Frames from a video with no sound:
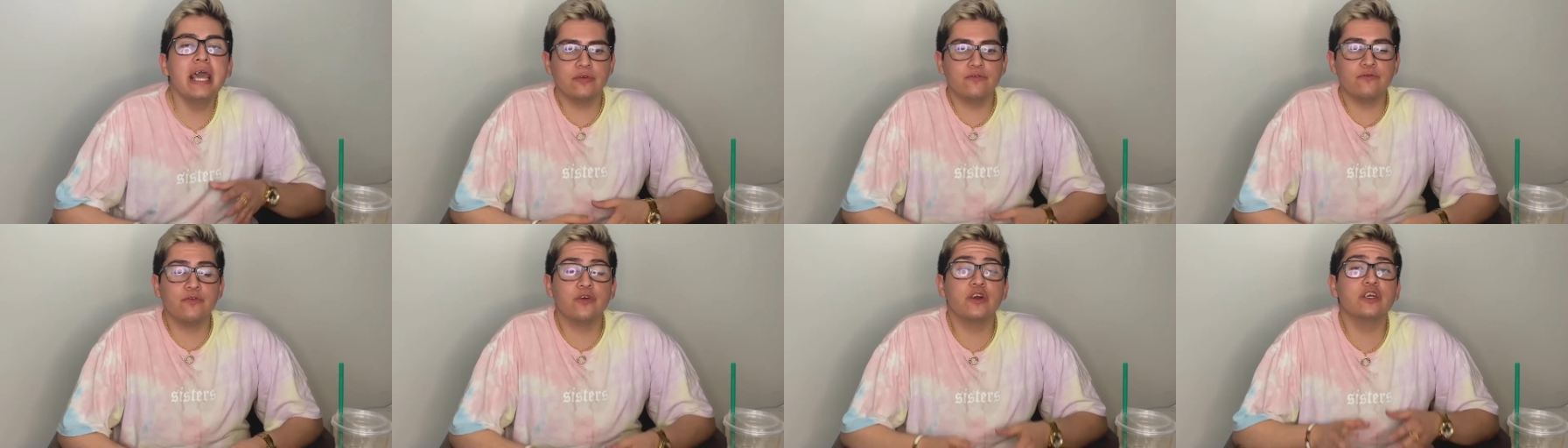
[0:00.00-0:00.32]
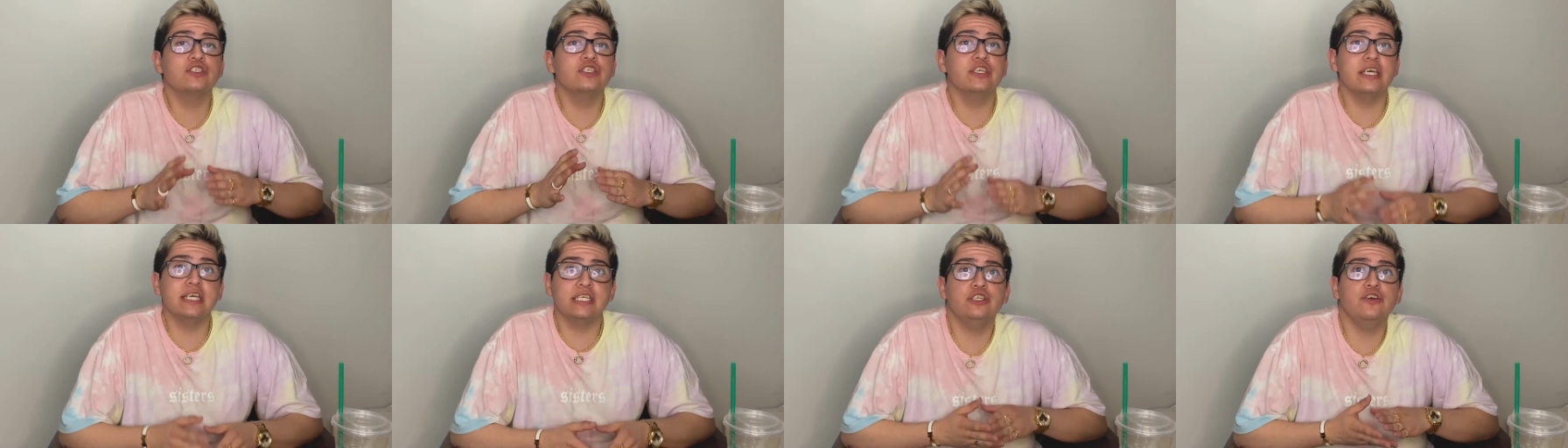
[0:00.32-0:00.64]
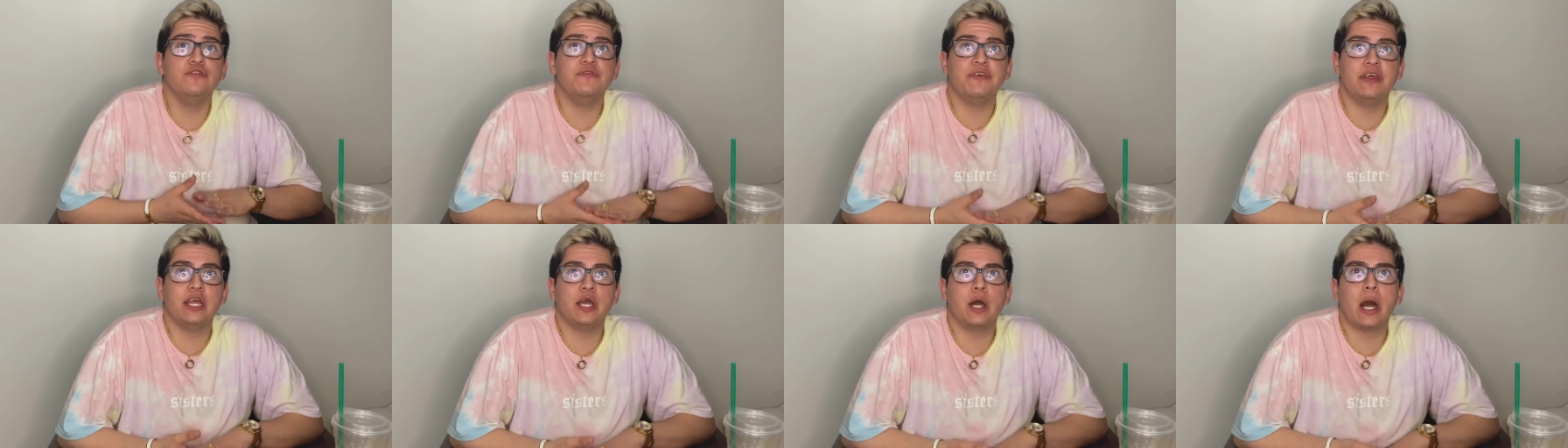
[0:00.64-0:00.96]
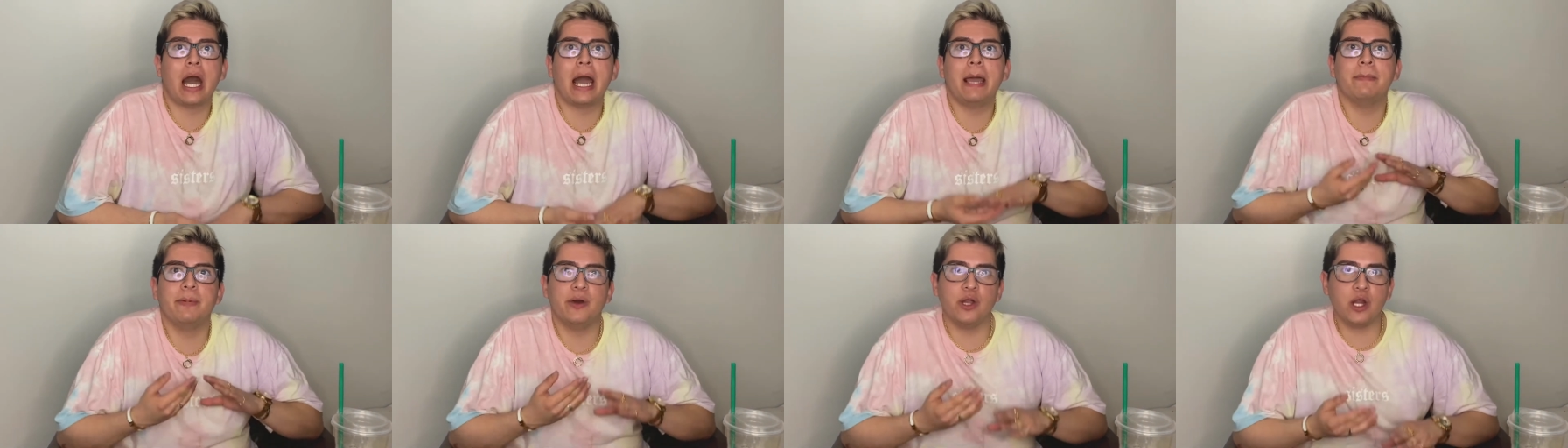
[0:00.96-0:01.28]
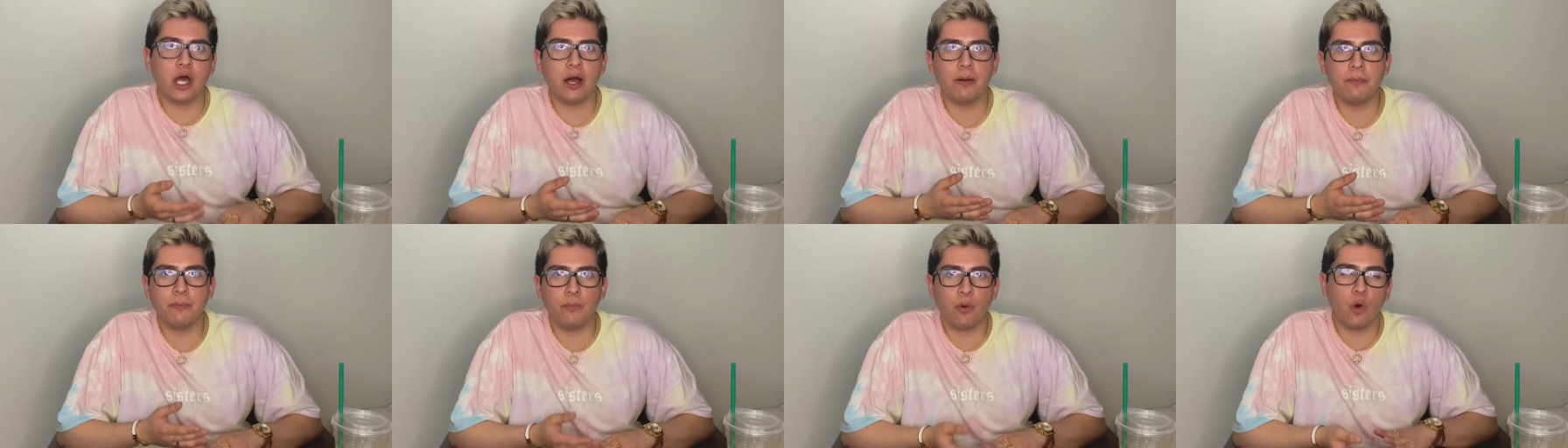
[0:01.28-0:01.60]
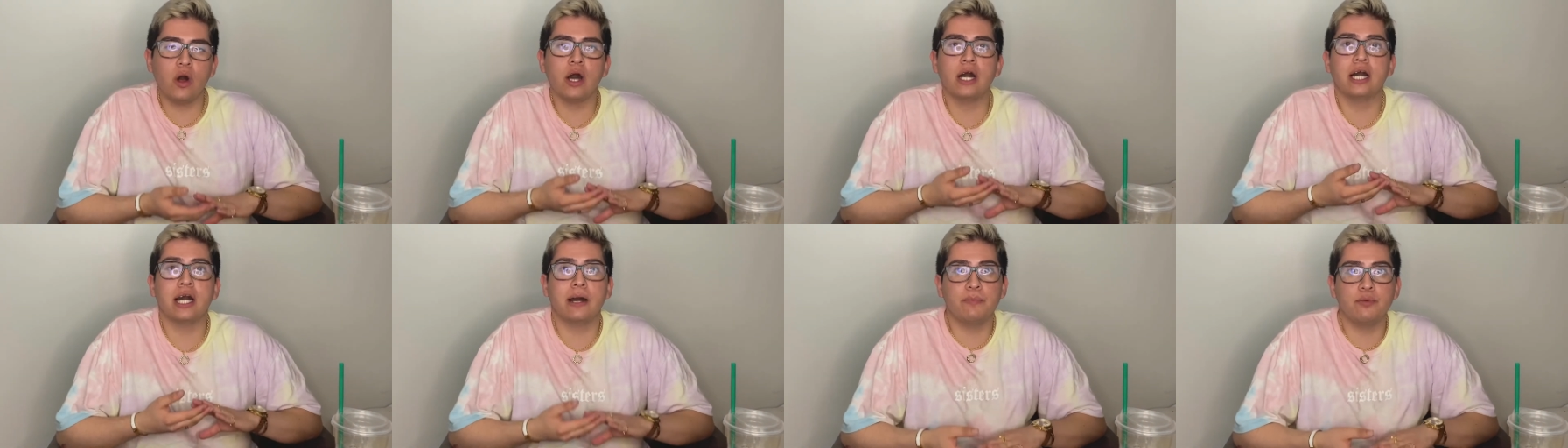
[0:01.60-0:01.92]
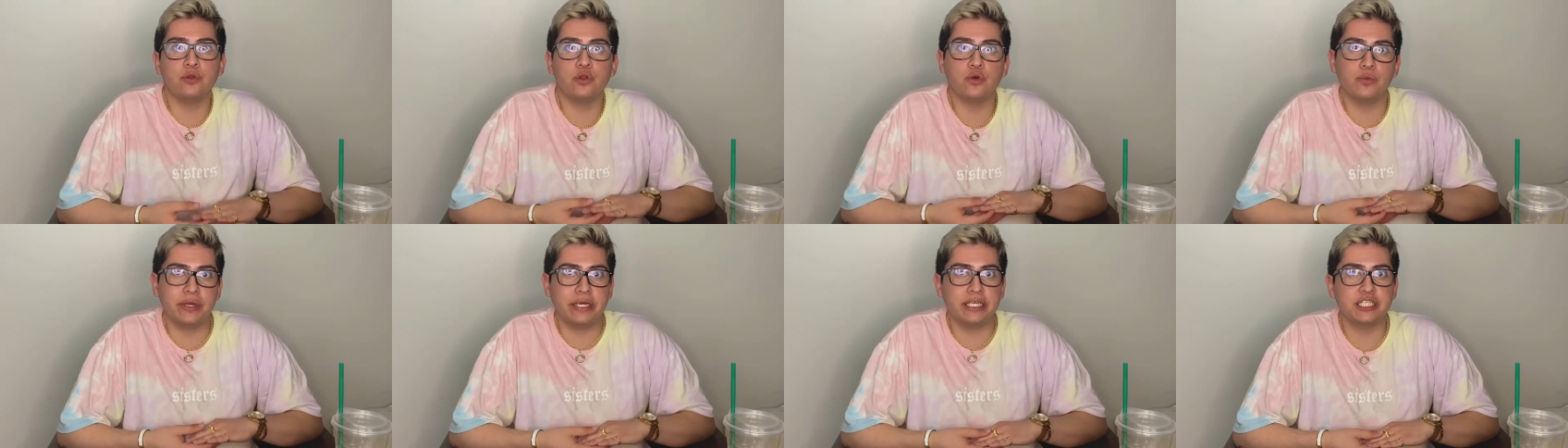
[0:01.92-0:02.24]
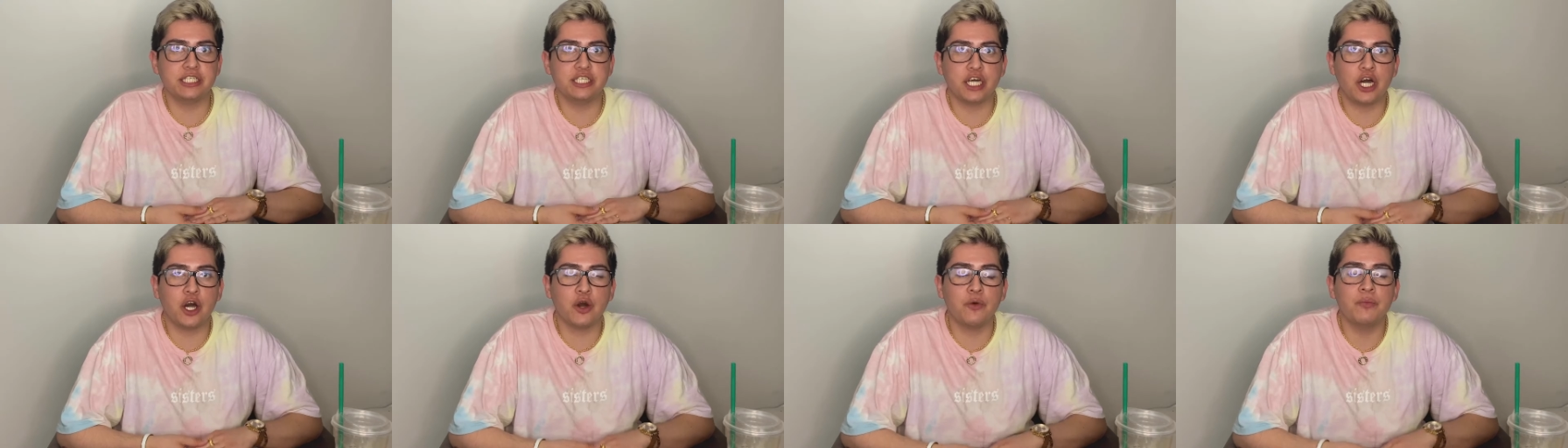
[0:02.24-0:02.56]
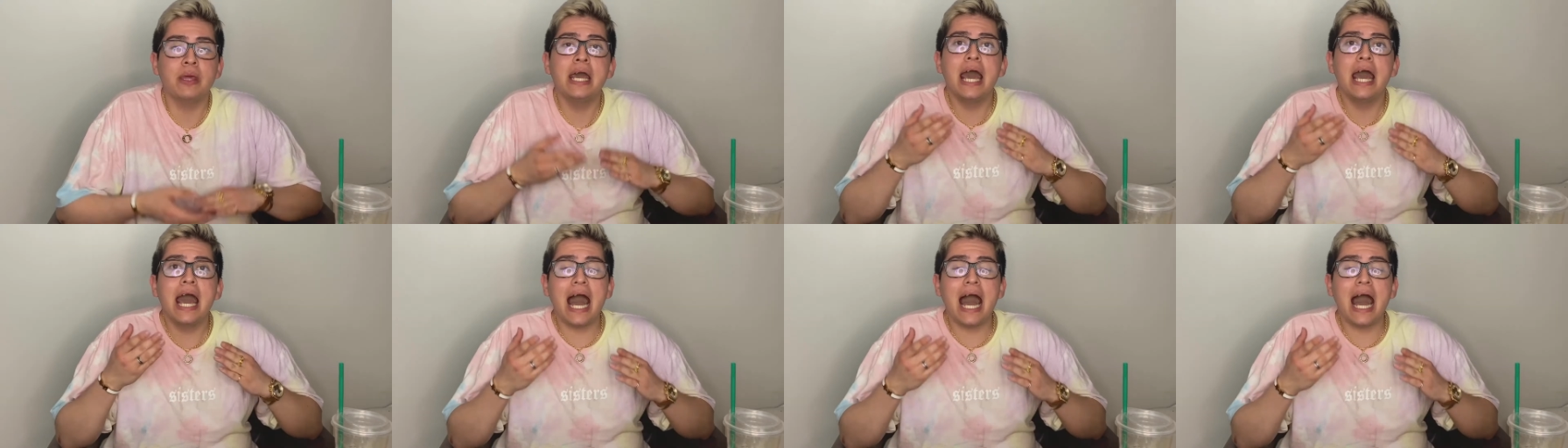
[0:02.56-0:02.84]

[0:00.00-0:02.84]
For today's new video, I put out a poll a couple of weeks ago